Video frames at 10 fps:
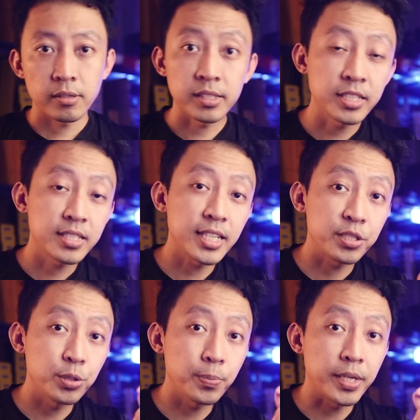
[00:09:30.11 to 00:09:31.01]
Right, this
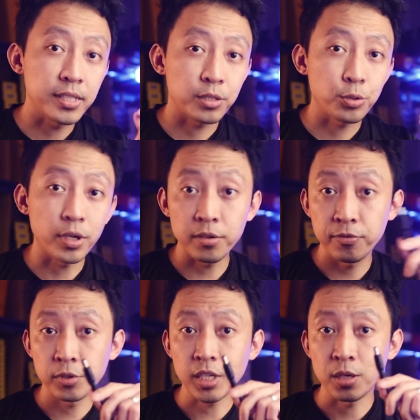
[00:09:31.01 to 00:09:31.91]
lets you plug the
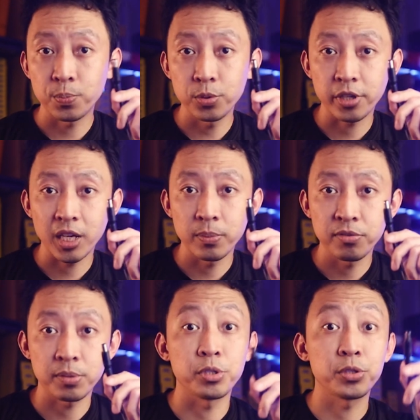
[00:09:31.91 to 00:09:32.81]
12-volt output cable
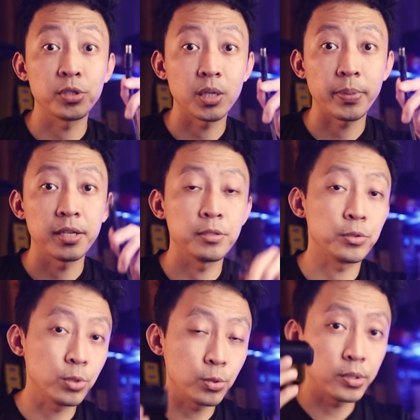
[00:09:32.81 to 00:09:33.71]
from the solar panel
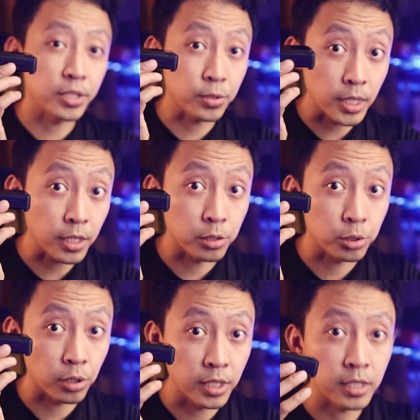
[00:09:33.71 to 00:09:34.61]
to the solar
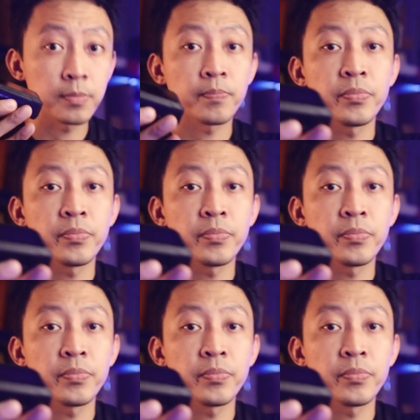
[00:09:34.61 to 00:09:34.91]
controller,